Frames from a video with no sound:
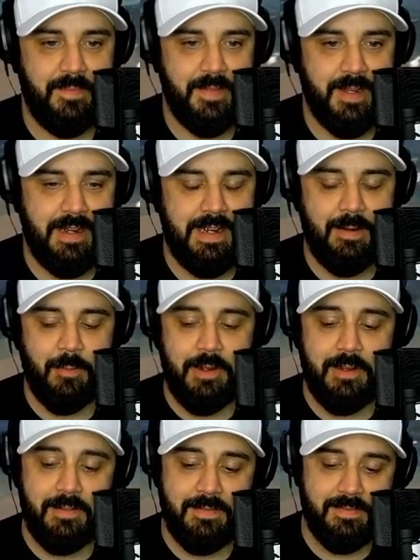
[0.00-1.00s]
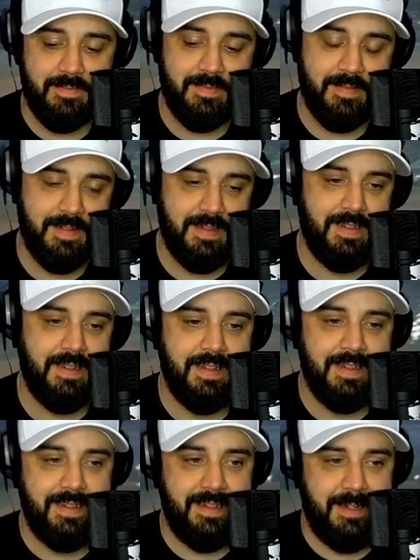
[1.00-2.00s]
Alright, well,
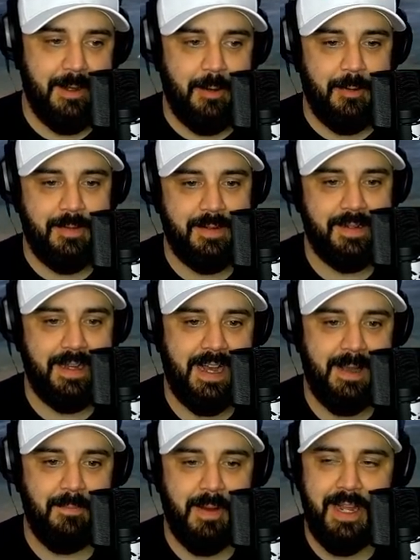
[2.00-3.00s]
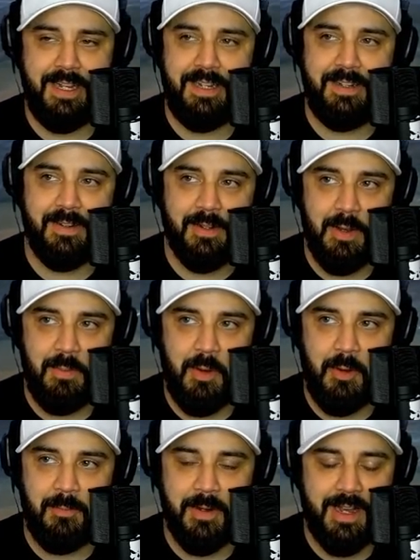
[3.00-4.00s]
you know, I might need to come
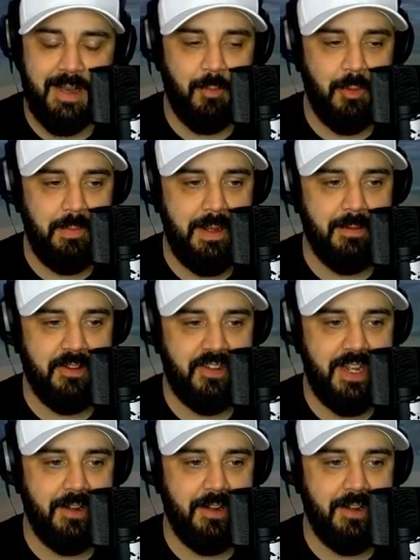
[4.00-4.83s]
home, but I wouldn't be able to stand